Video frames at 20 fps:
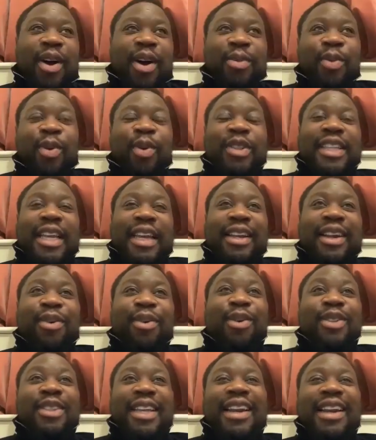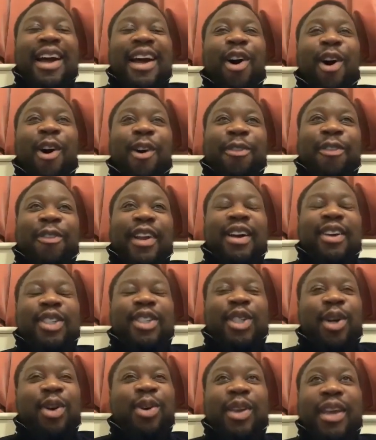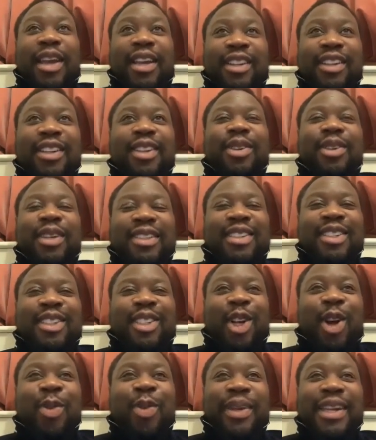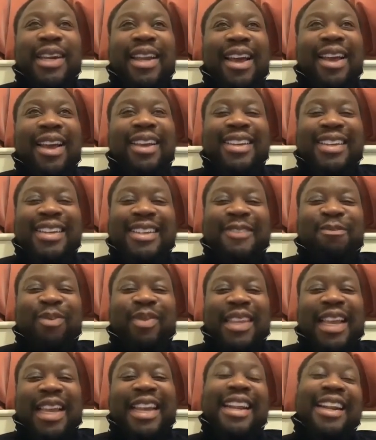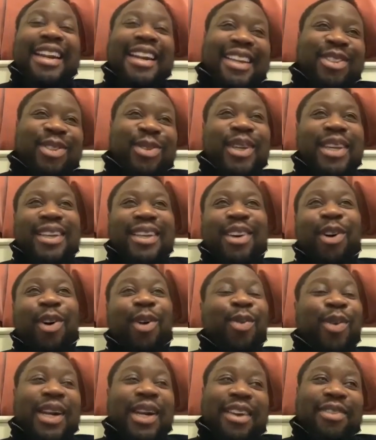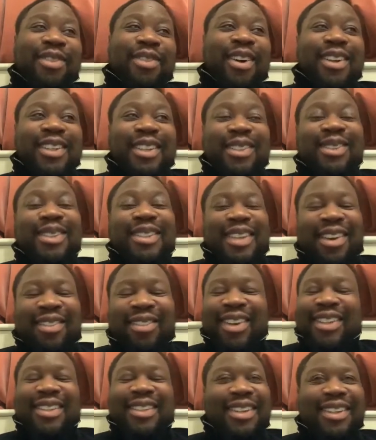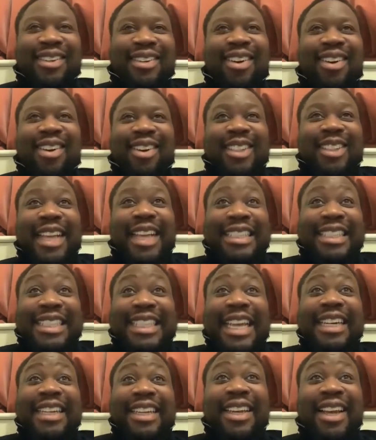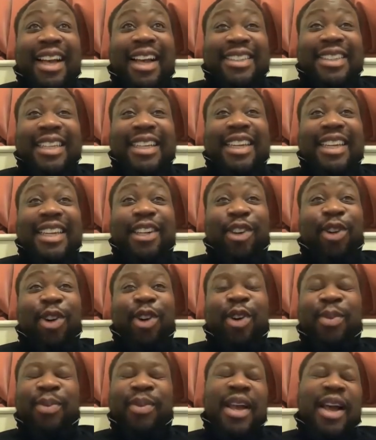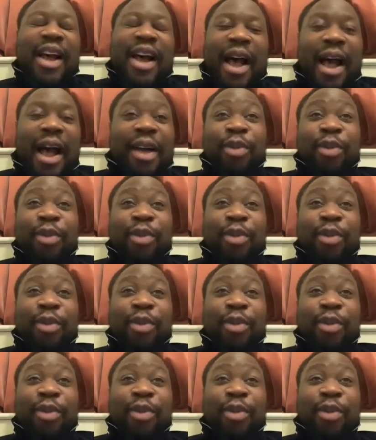We'll take that off, and I'll show you, and you need to show me that. And then next week or whenever, you turn around and say no, because I said it in the group. I'm